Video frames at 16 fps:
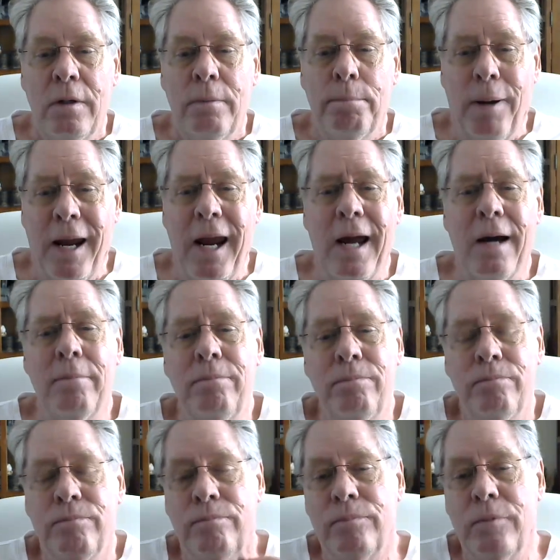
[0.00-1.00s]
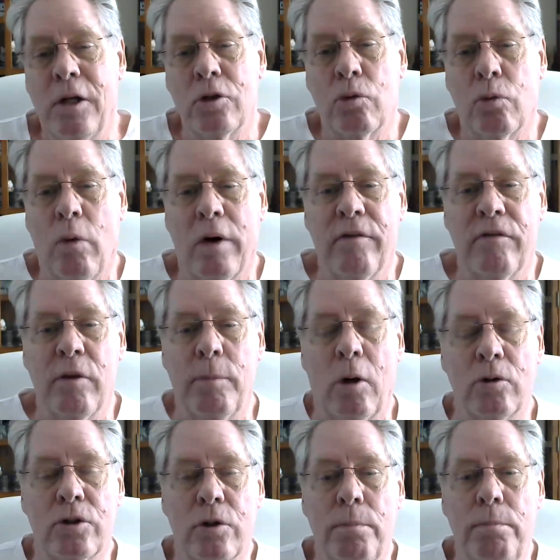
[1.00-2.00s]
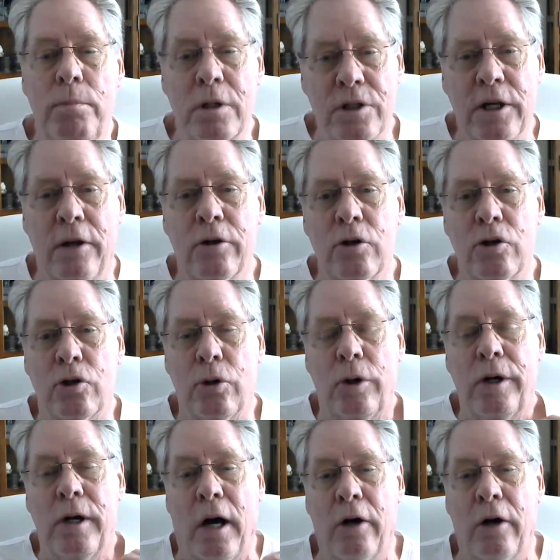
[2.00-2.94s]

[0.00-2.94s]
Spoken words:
PAM is one of the most misunderstood,